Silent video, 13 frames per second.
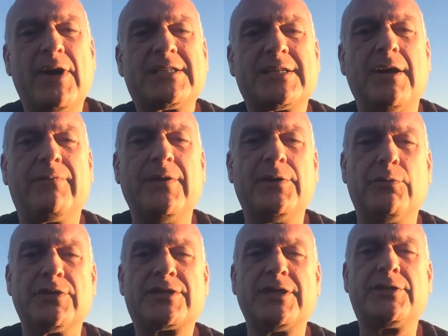myself
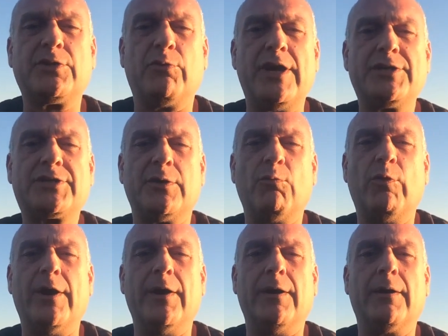into a situation
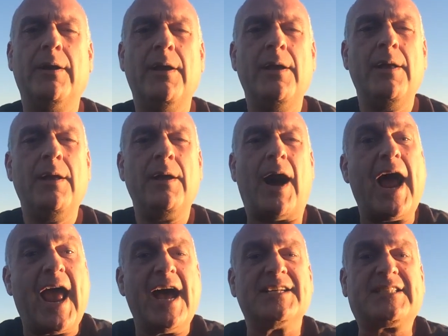where
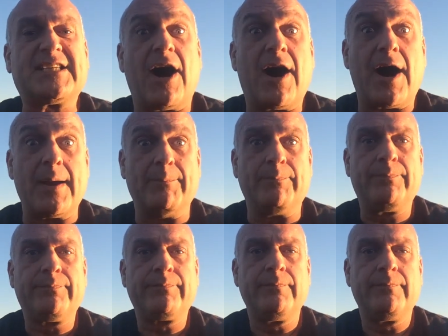I had time,